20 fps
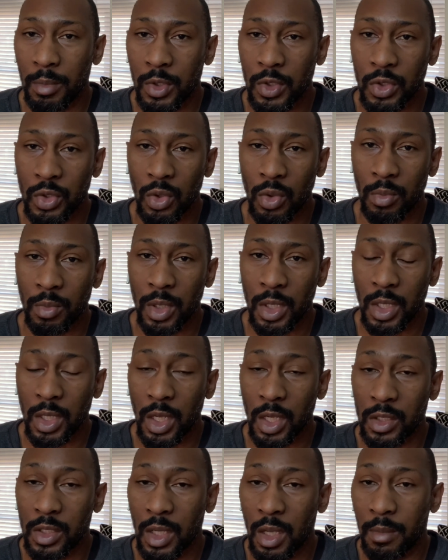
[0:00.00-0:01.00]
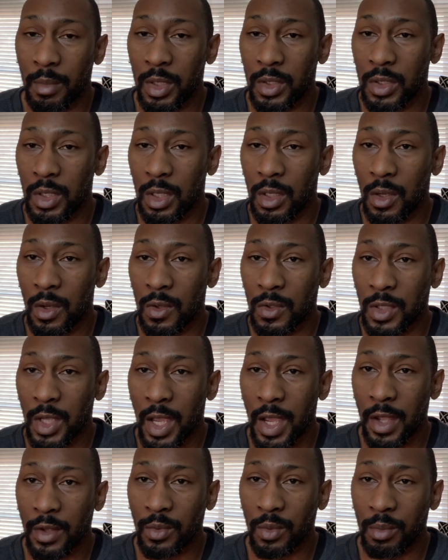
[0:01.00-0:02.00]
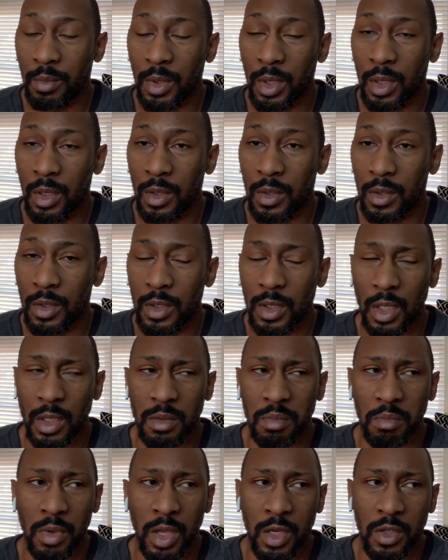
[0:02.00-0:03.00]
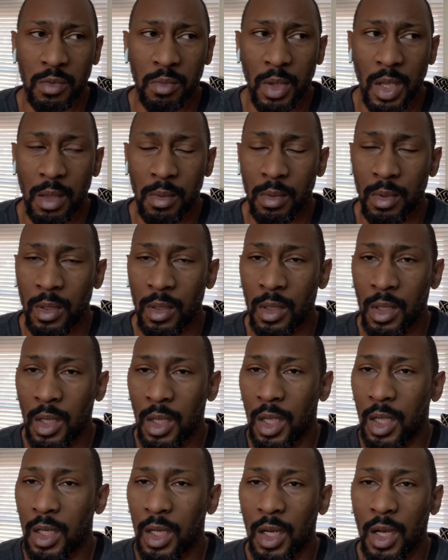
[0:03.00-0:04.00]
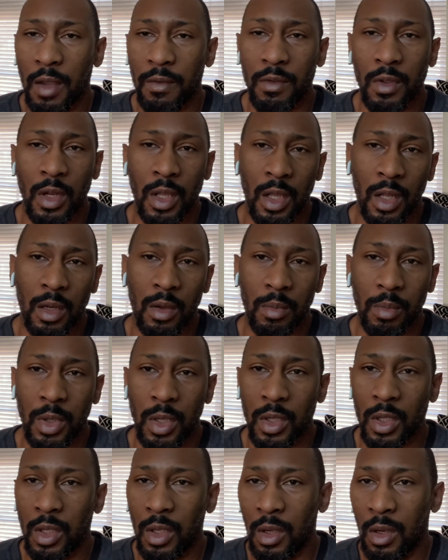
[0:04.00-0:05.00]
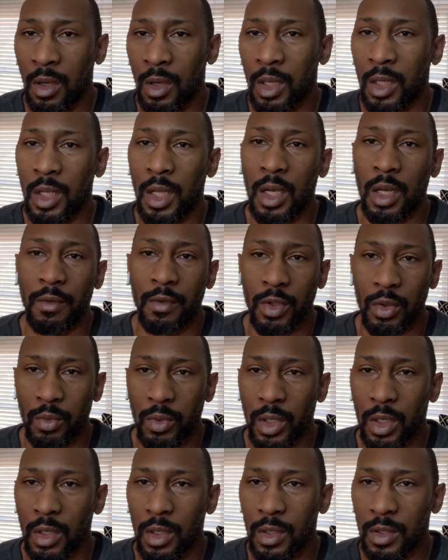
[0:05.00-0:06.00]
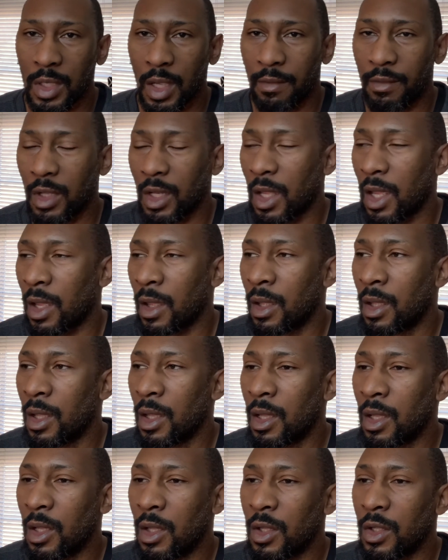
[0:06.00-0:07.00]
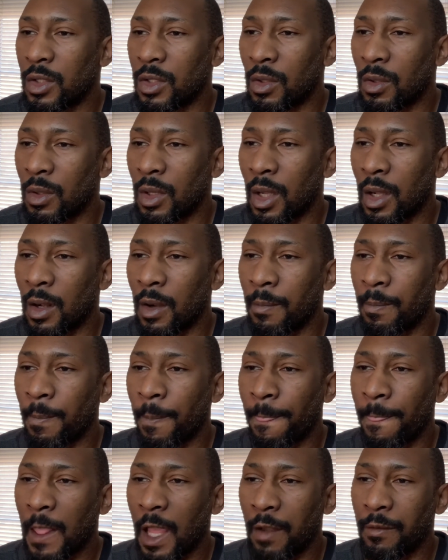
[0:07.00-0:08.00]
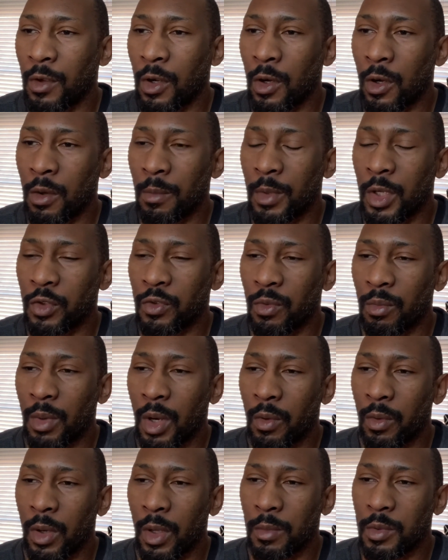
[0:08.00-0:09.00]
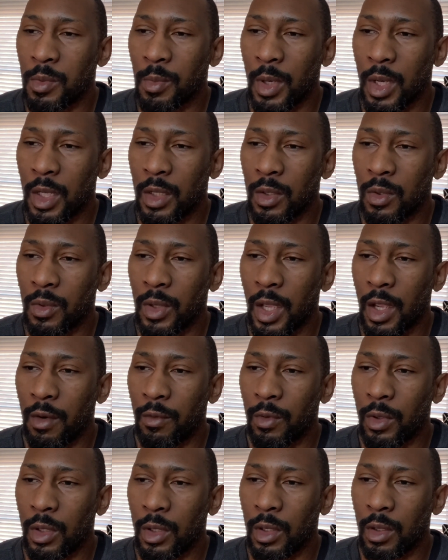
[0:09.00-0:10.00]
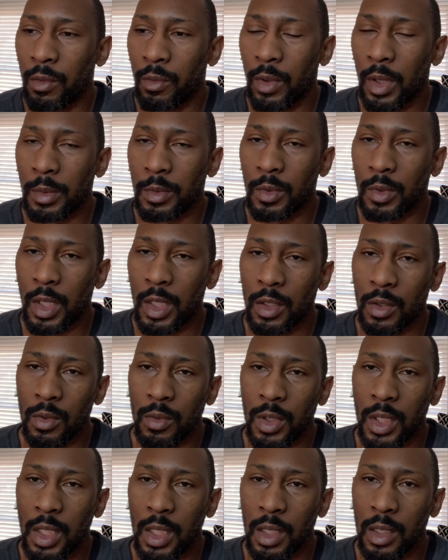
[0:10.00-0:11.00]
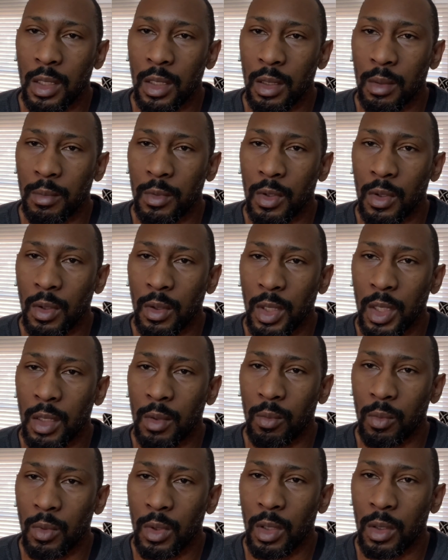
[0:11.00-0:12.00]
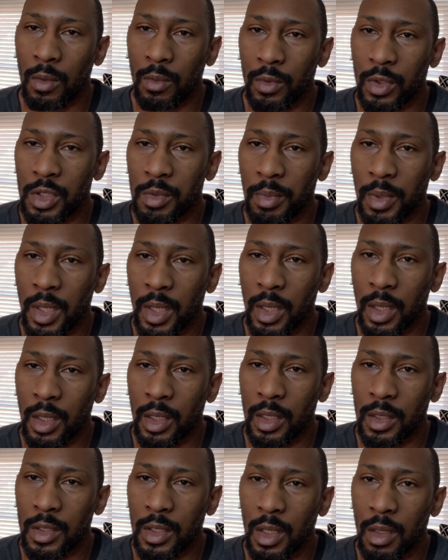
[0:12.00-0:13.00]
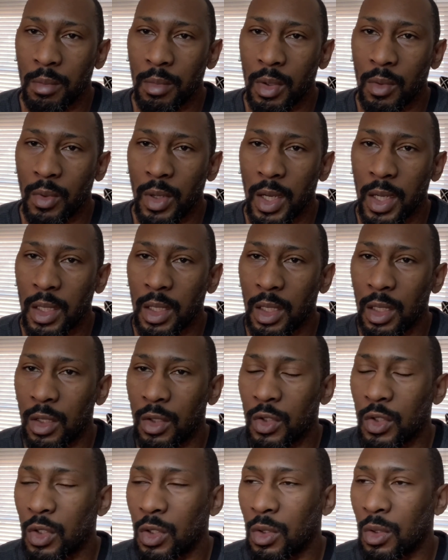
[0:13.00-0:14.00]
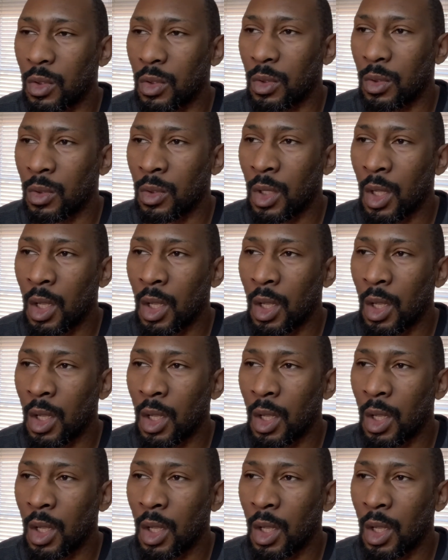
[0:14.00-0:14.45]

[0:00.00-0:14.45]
assuming the next time I see those guys would be 6 months maybe, and then after that it'll be a year, and then every 3 years after that. So I haven't heard much from my reps, but I do have really good reps. When I do need them, you know, they will respond and tell me what I need to do,